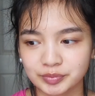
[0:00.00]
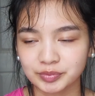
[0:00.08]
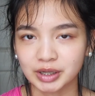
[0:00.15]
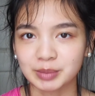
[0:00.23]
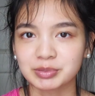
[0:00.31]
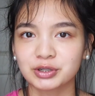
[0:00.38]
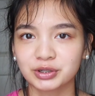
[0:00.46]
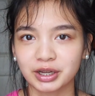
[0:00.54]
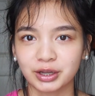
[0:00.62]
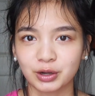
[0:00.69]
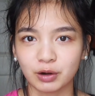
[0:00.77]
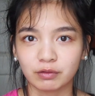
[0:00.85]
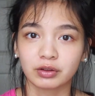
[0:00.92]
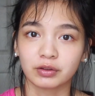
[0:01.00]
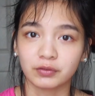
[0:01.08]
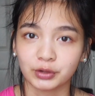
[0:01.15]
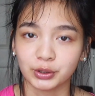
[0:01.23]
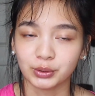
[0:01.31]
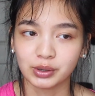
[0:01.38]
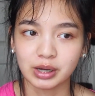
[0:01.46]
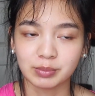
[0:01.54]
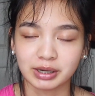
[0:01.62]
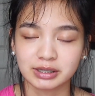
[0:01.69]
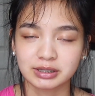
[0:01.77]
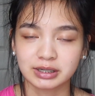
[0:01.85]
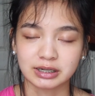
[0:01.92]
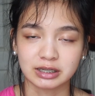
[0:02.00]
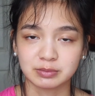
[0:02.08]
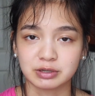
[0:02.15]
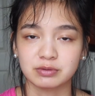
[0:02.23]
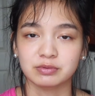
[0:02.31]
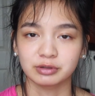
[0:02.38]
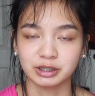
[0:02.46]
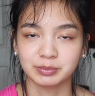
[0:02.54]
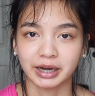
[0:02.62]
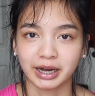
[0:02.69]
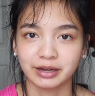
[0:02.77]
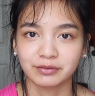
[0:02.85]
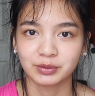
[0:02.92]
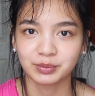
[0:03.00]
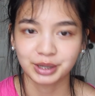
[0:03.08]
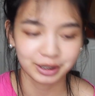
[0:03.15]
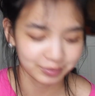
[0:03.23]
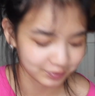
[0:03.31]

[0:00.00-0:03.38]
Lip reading: I'm still getting over the flu and my skin has been really bad from that.